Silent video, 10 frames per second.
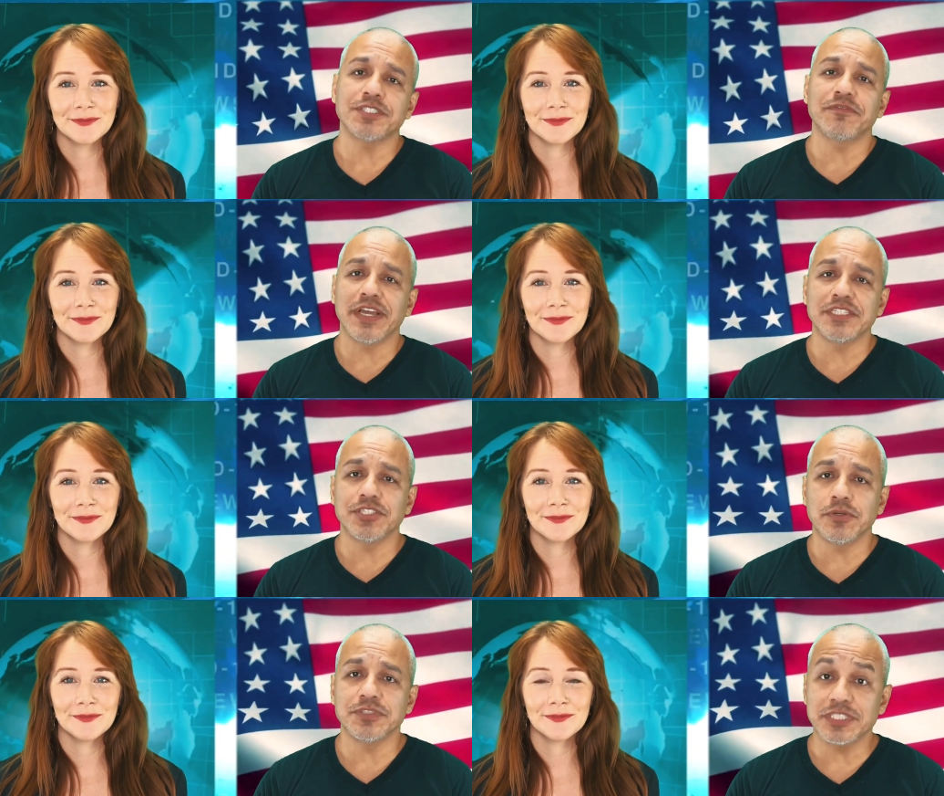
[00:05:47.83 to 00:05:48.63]
Speaker 1: Van
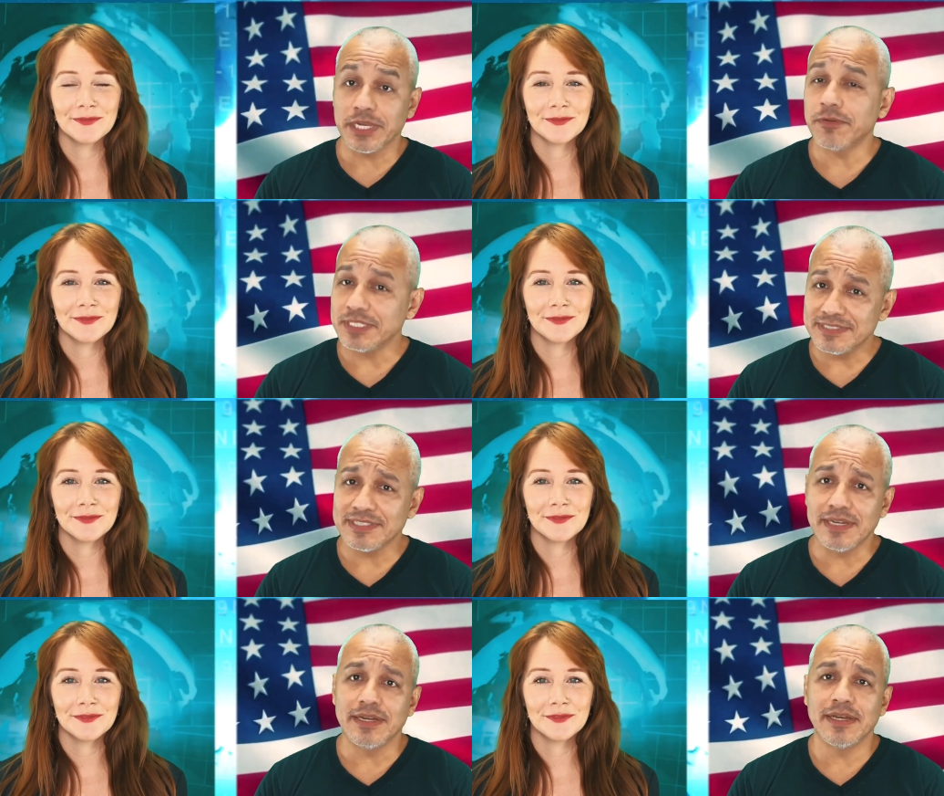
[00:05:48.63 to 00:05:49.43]
Jones say what he
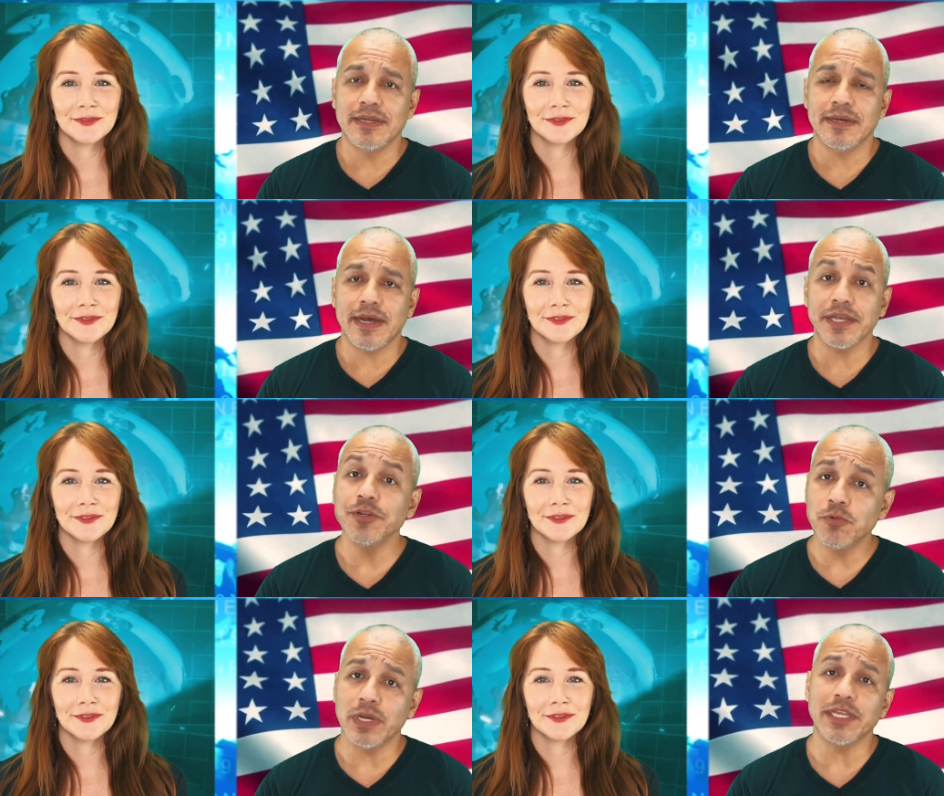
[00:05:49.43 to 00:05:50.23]
said, I knew
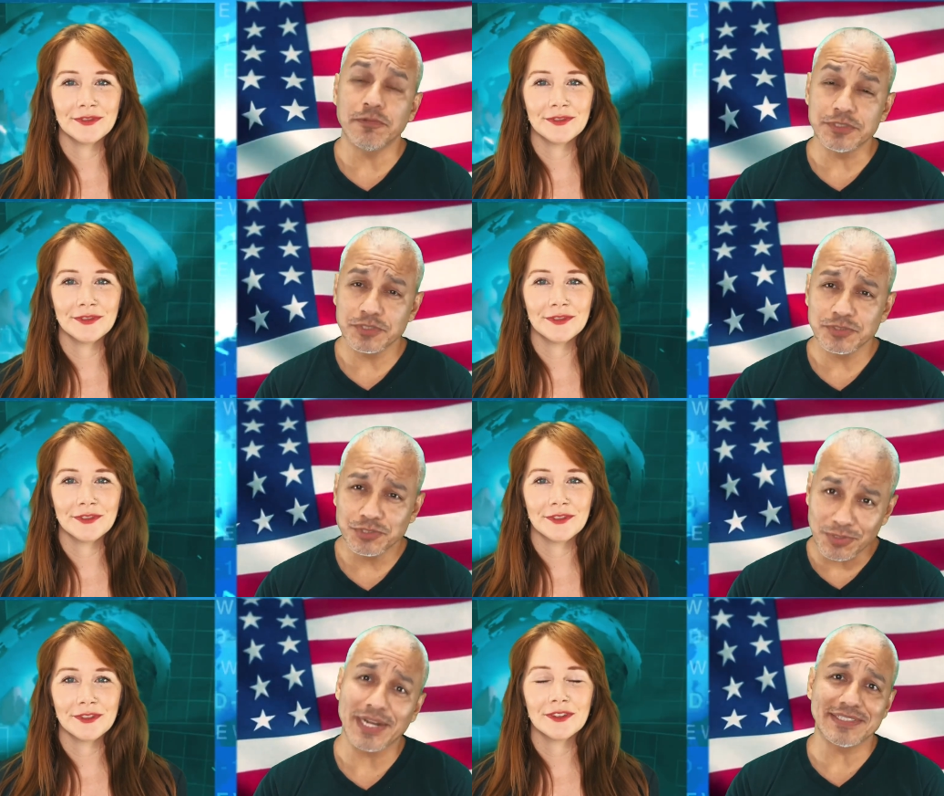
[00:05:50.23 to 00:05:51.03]
what he was
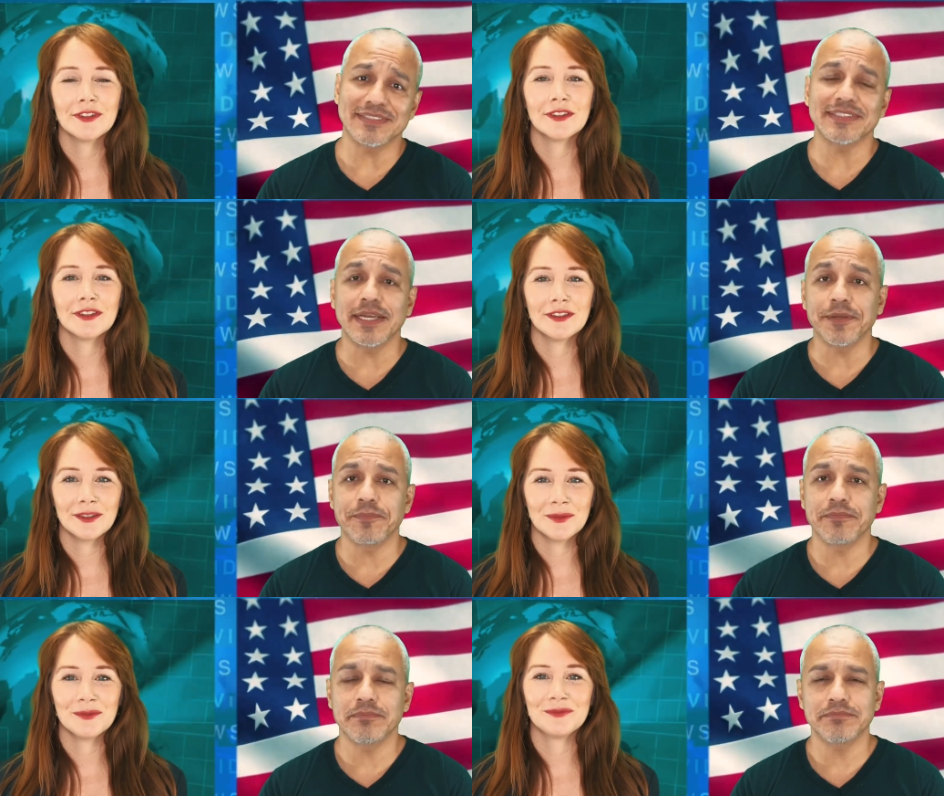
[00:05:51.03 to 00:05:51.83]
trying to say.
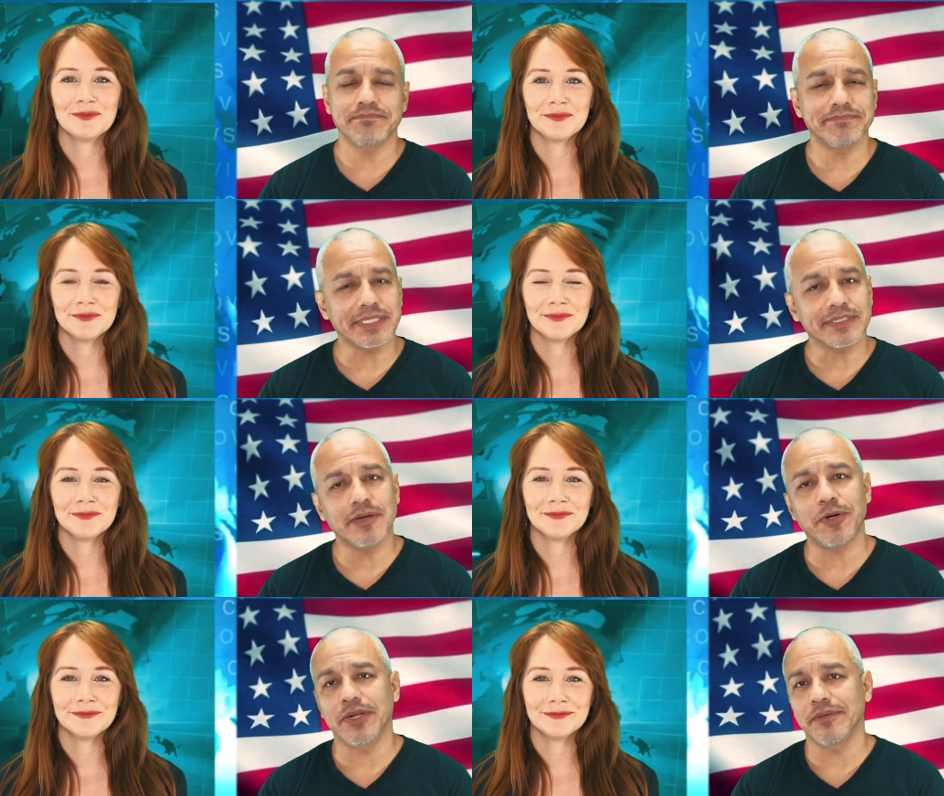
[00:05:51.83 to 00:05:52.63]
But come
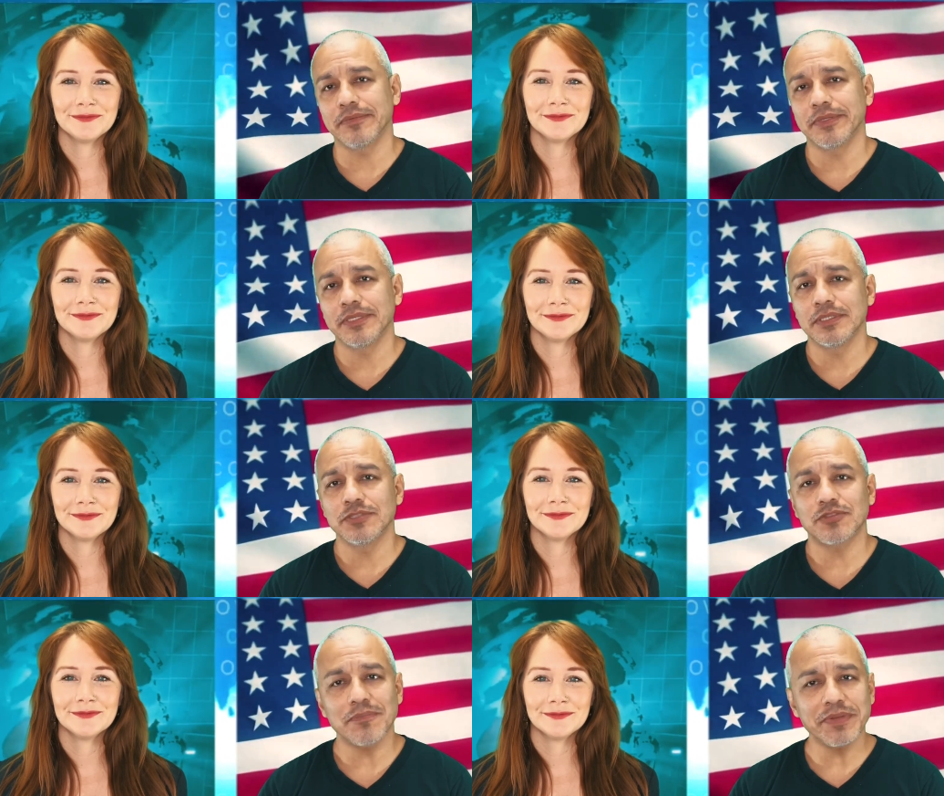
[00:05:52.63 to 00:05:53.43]
on,
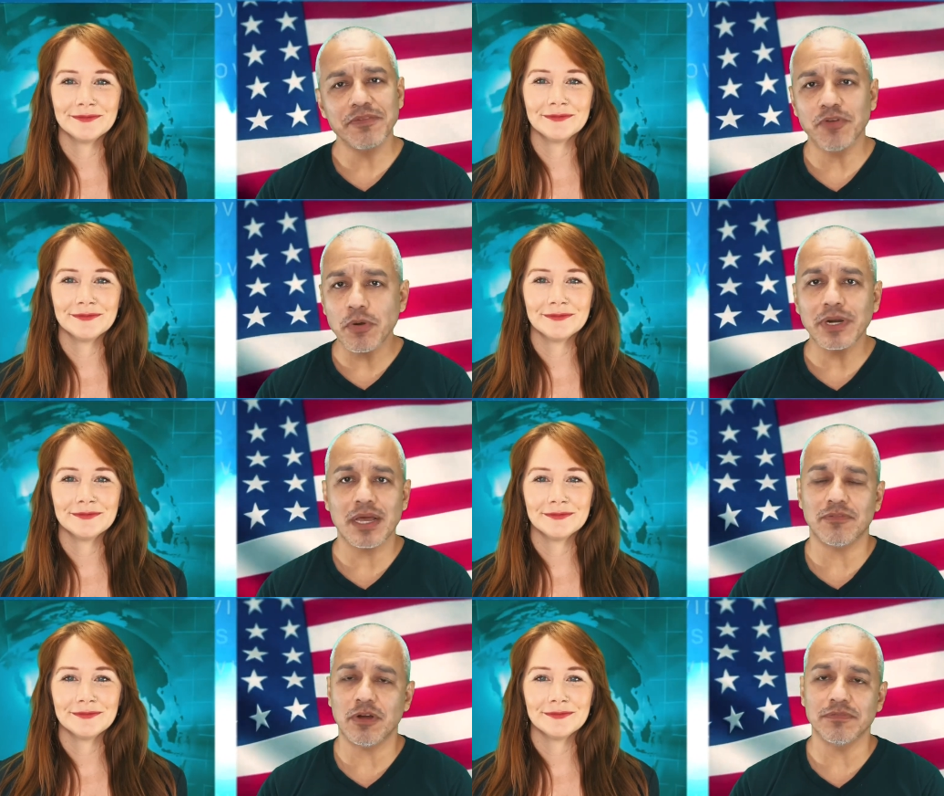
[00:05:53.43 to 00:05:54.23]
Trump being voted out
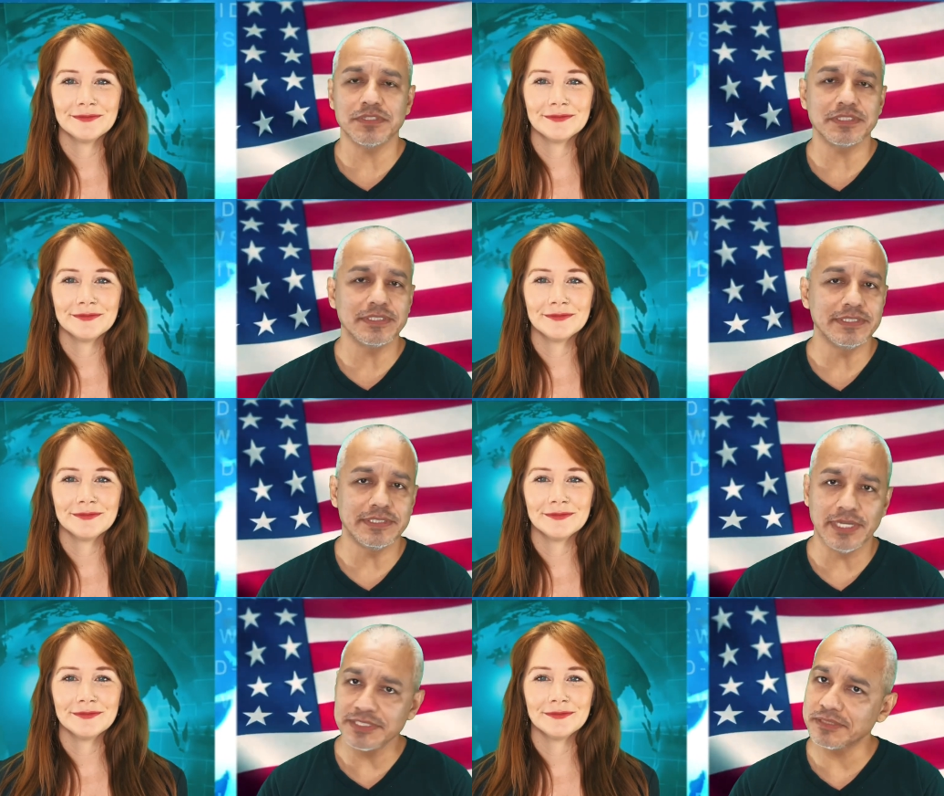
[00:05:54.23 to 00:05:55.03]
of office
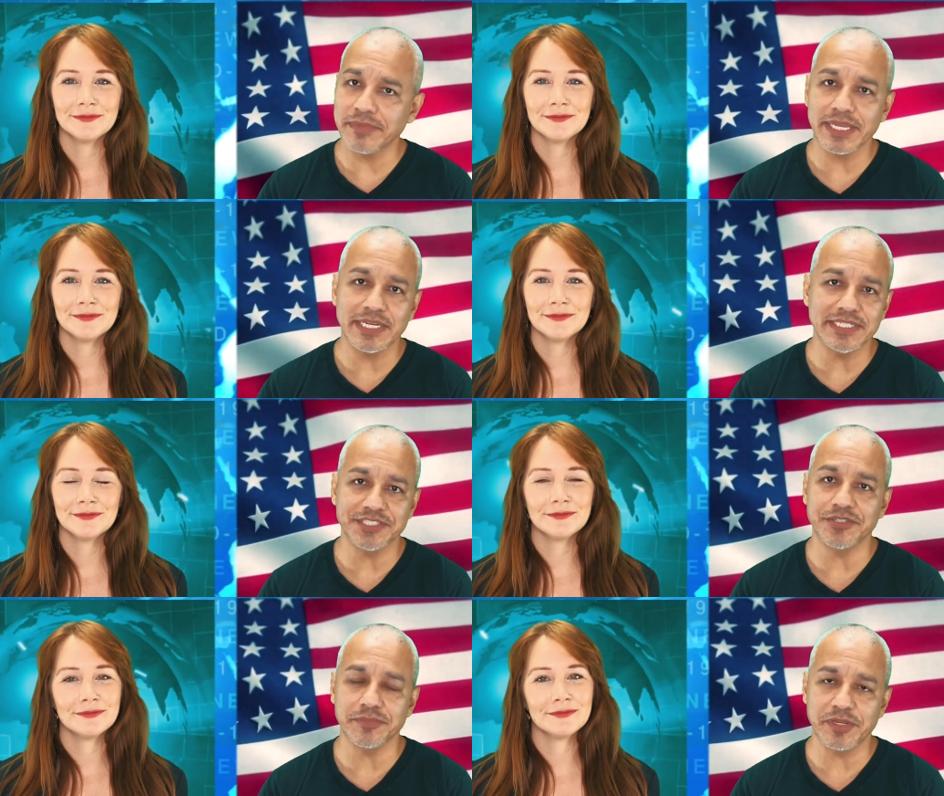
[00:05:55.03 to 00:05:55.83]
doesn't make it
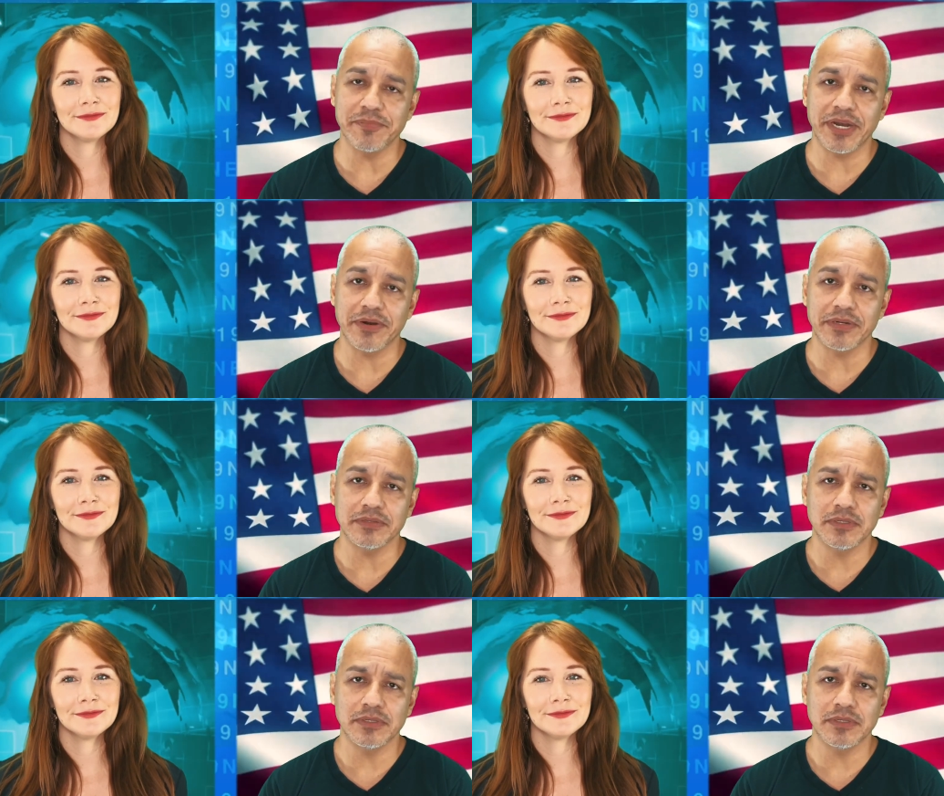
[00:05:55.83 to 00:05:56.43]
easier to be a parent.